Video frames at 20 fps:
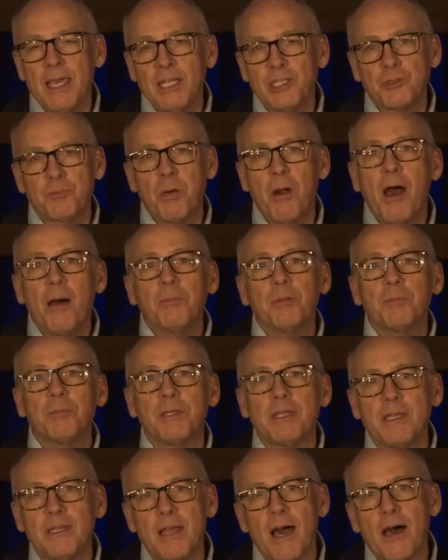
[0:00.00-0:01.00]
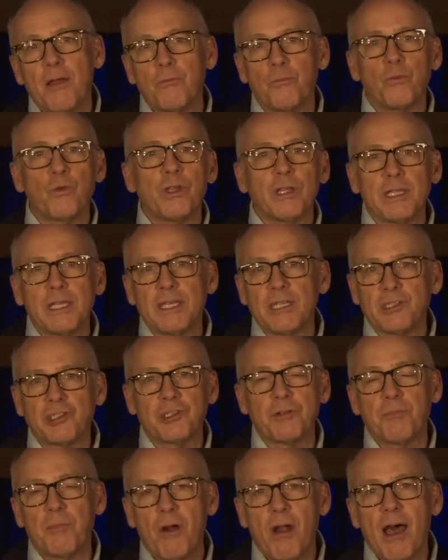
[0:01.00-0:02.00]
It's probably not really a
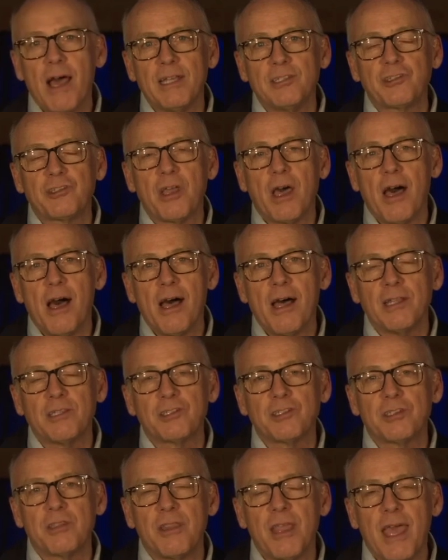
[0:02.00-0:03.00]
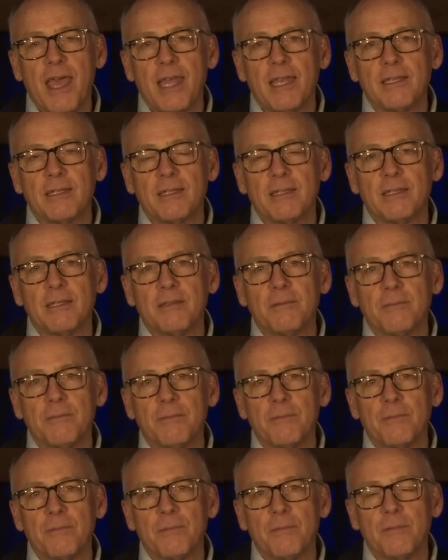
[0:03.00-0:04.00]
surprise to us that
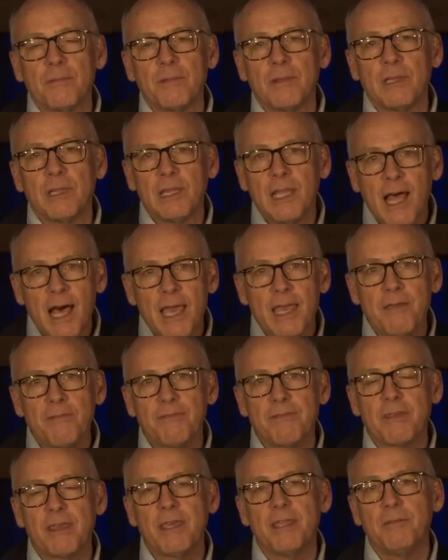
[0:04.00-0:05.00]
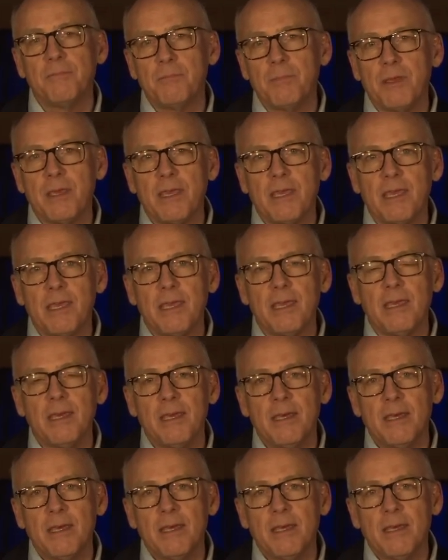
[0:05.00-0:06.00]
life can be
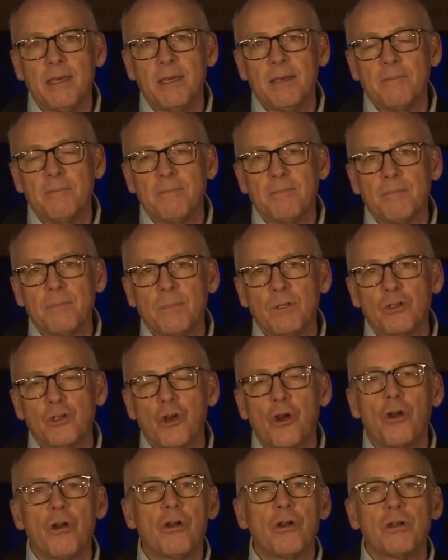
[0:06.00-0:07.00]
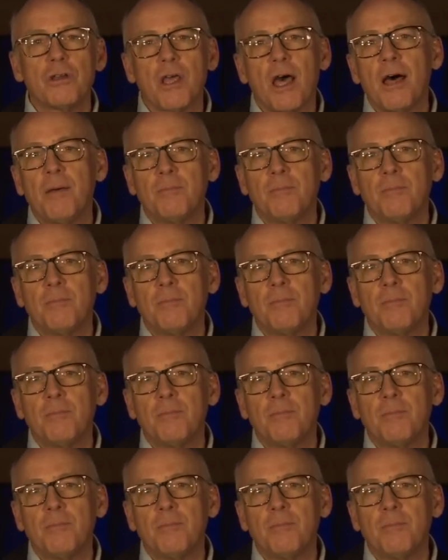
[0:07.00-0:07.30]
turned